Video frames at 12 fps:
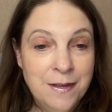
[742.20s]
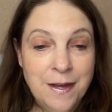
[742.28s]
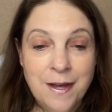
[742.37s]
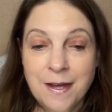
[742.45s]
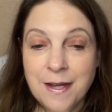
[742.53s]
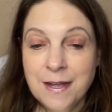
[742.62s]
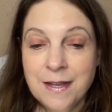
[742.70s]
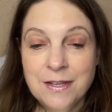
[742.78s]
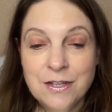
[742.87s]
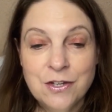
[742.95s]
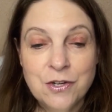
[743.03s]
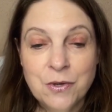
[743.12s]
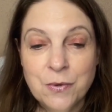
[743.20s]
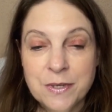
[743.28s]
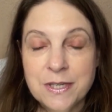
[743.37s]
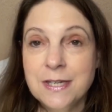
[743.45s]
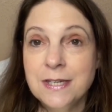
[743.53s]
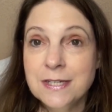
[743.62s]
You know,
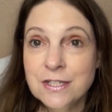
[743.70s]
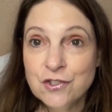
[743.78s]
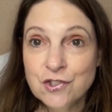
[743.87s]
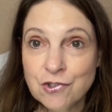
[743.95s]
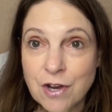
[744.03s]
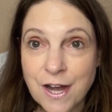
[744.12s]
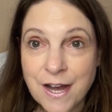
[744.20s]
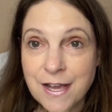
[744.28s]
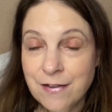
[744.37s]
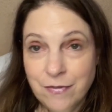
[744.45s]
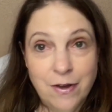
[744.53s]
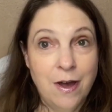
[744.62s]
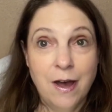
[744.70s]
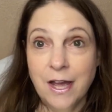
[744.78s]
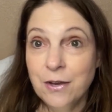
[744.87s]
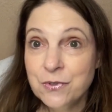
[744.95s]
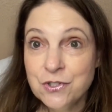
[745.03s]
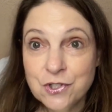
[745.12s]
he didn't drive.
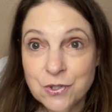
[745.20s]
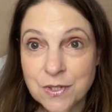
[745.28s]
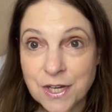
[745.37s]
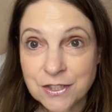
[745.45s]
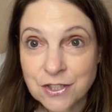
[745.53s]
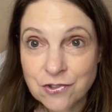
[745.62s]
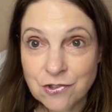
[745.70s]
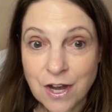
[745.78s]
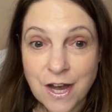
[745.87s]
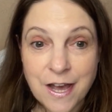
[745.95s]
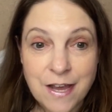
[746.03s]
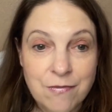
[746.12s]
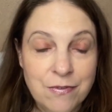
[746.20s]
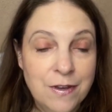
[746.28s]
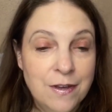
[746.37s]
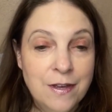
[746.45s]
I was too young to drive.